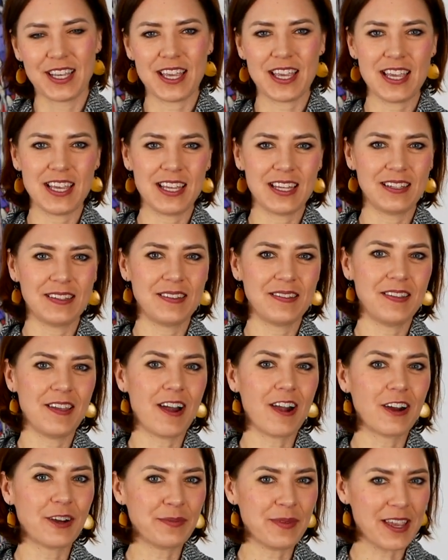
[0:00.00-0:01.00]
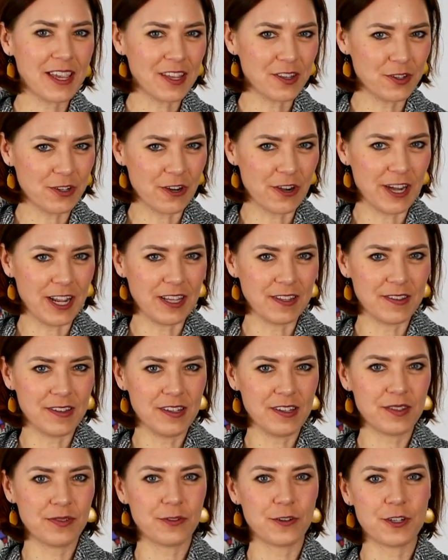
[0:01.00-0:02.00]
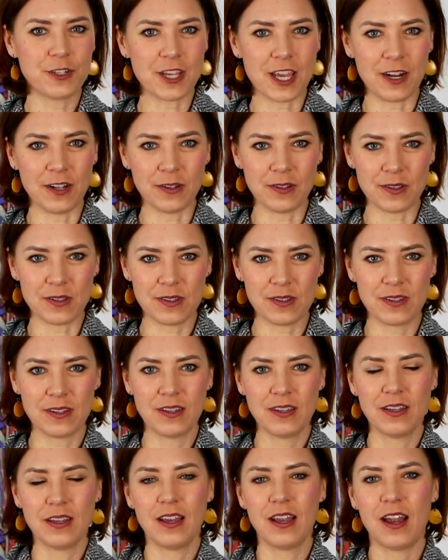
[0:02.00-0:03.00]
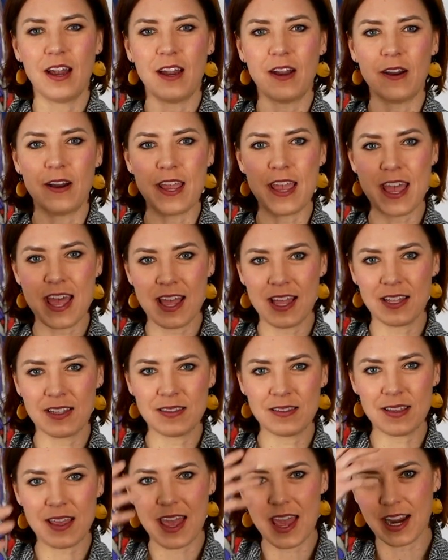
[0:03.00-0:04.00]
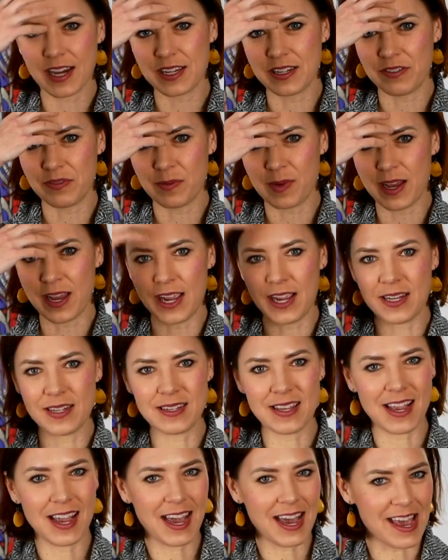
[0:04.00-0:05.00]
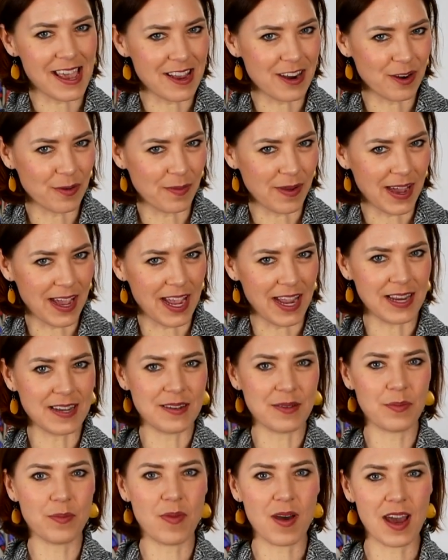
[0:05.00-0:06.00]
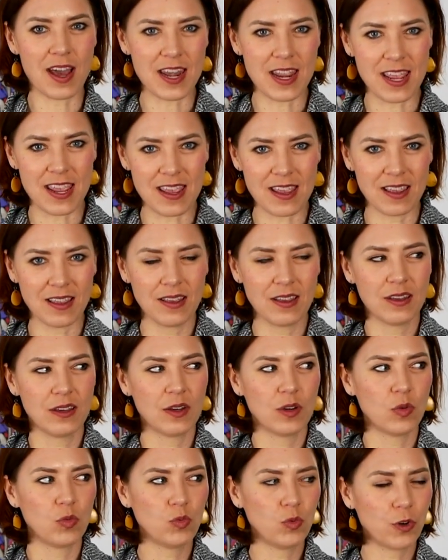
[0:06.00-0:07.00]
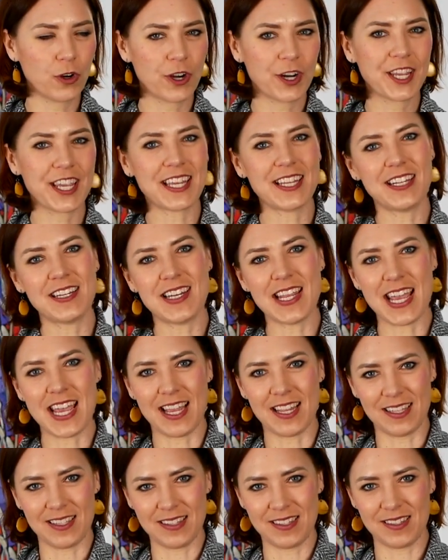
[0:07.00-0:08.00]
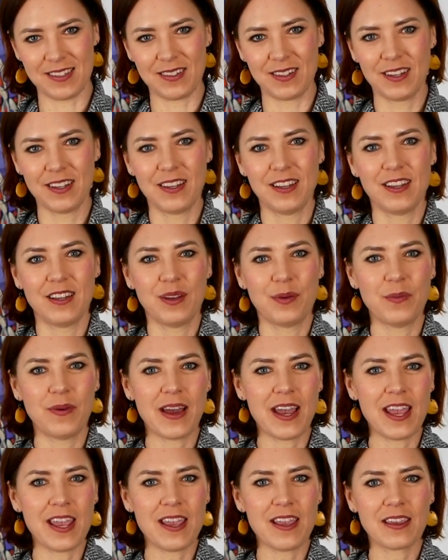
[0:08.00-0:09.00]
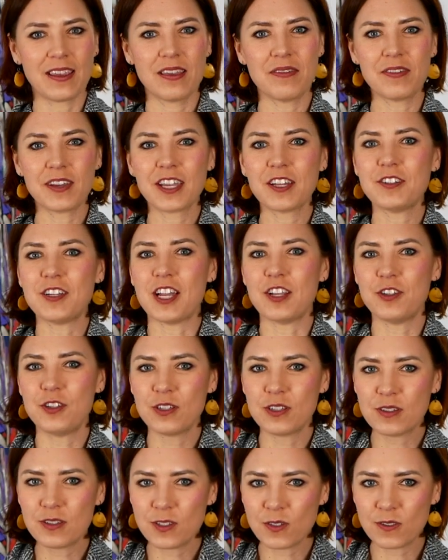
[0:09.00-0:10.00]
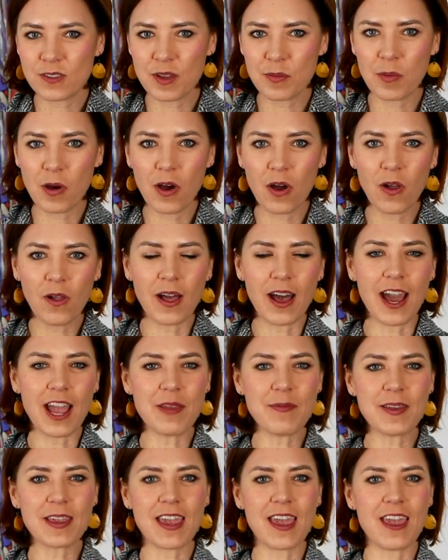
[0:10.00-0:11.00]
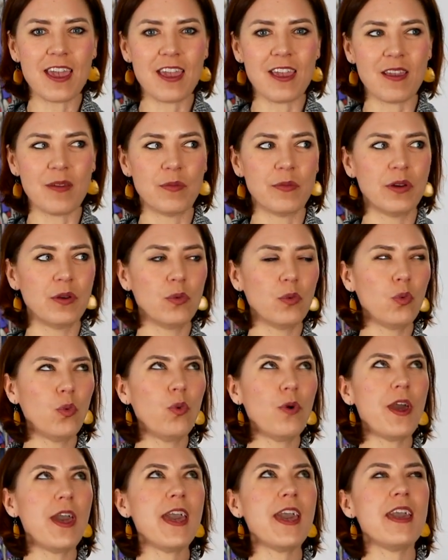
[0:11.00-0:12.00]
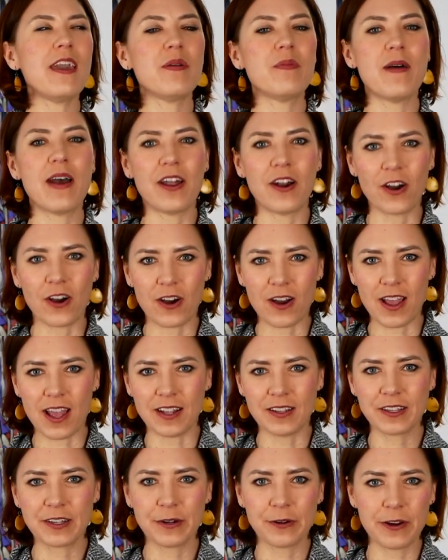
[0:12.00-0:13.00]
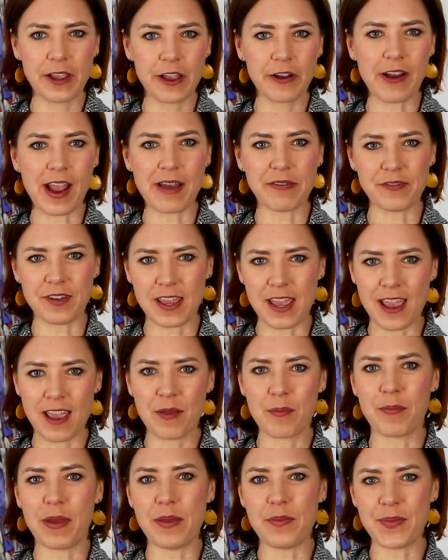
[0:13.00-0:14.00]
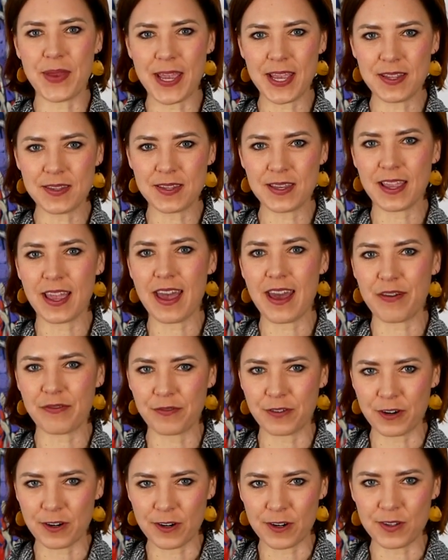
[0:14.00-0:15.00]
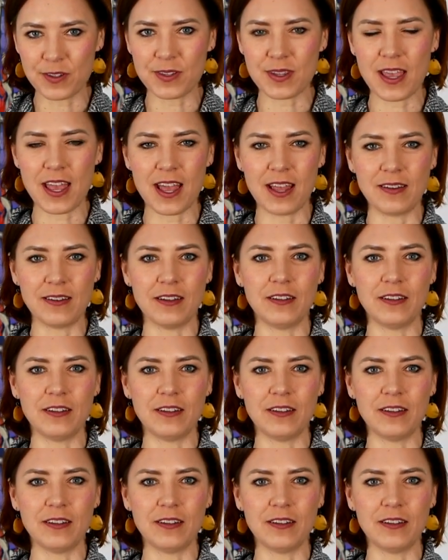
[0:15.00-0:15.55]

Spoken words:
In the art making journey, these 4 channels are hand, active mind, higher mind, body, work, and a dance. By giving attention to them all, I became way better at choreographing my painting efforts and